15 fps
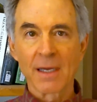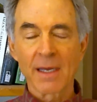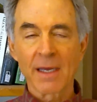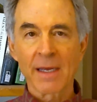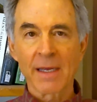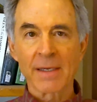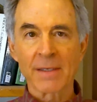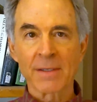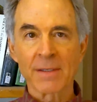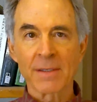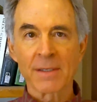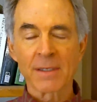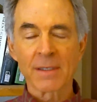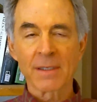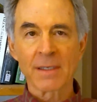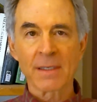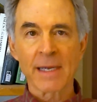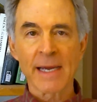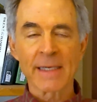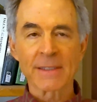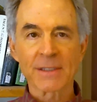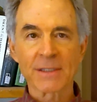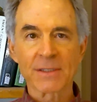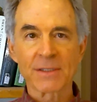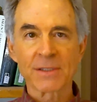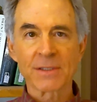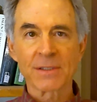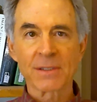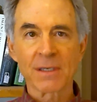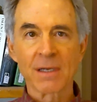And he
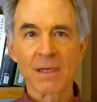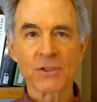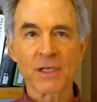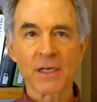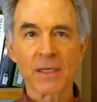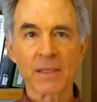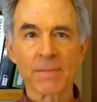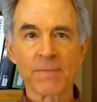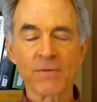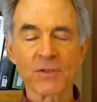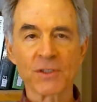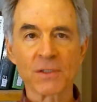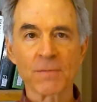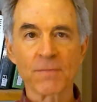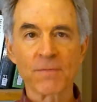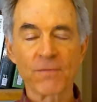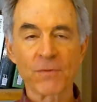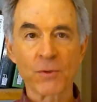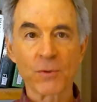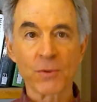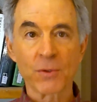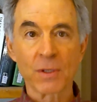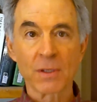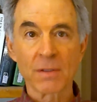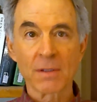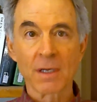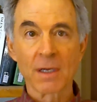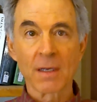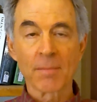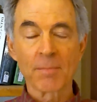asks Jacob for some food
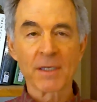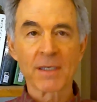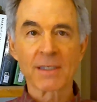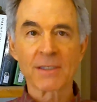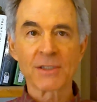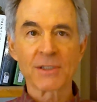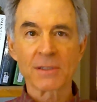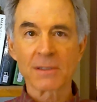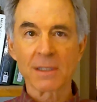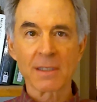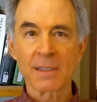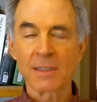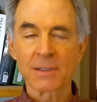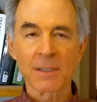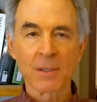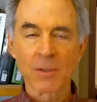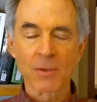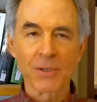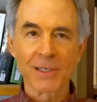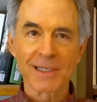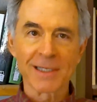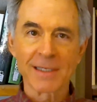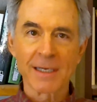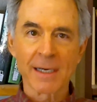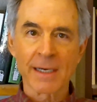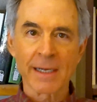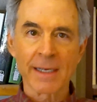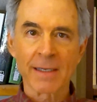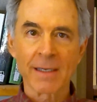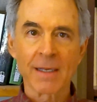because he's going to
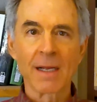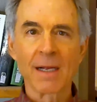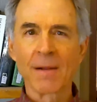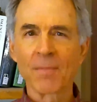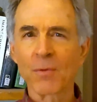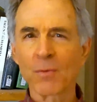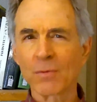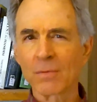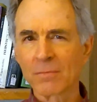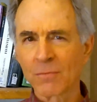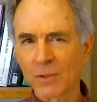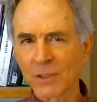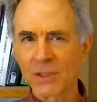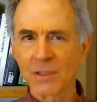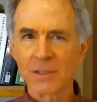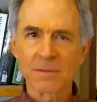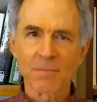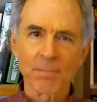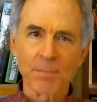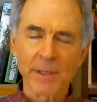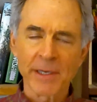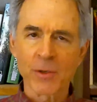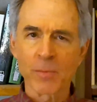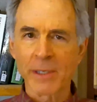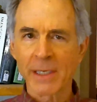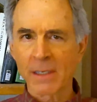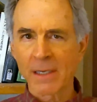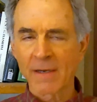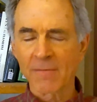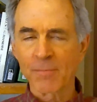die. which may or may
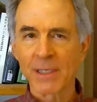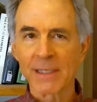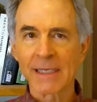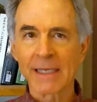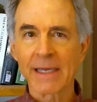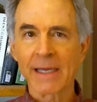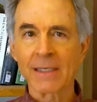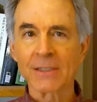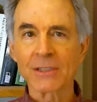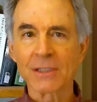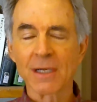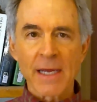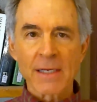not have been the case.